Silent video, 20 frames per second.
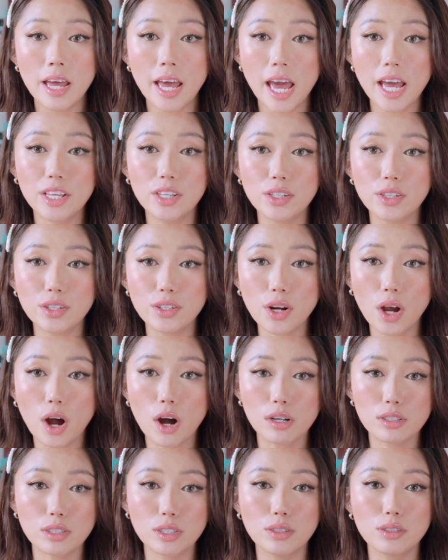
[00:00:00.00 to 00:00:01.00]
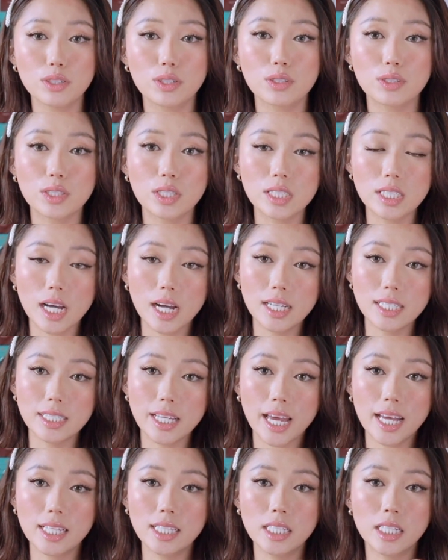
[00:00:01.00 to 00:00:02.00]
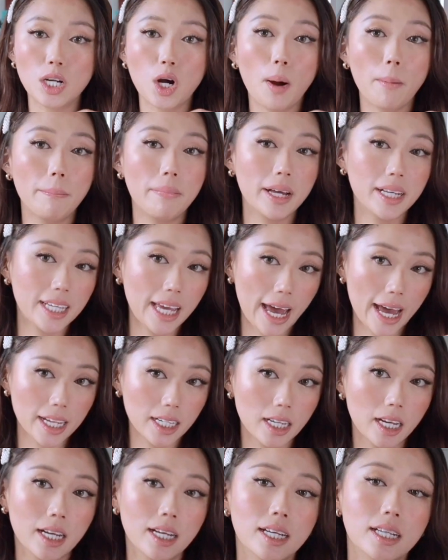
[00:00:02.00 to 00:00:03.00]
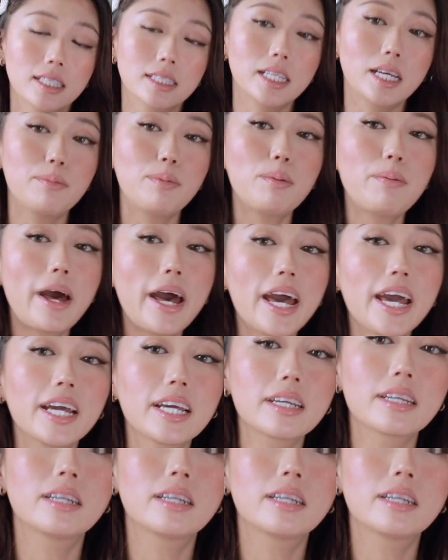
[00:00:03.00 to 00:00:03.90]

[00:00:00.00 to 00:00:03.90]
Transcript: and you can also use this as a little baguette type of bag.